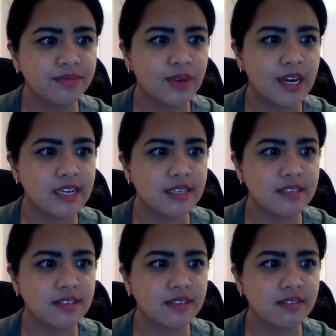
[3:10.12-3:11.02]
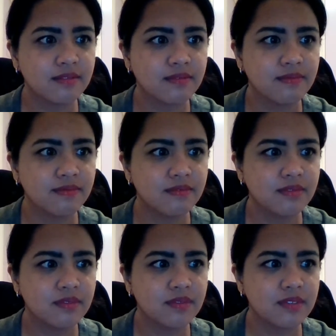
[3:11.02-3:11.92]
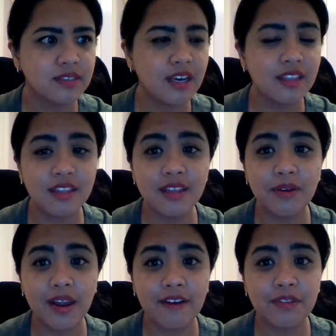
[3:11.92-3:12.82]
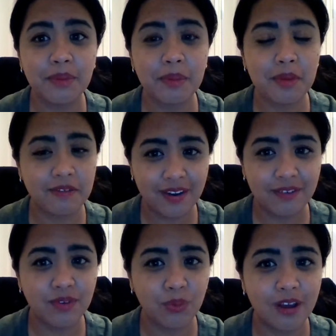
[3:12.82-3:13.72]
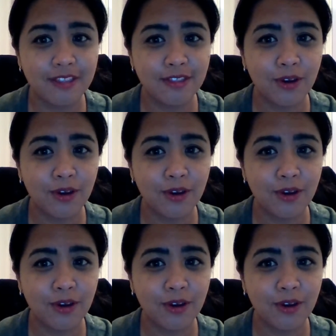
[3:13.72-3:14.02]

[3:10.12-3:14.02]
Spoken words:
What else? I think that would have to be my favorite one,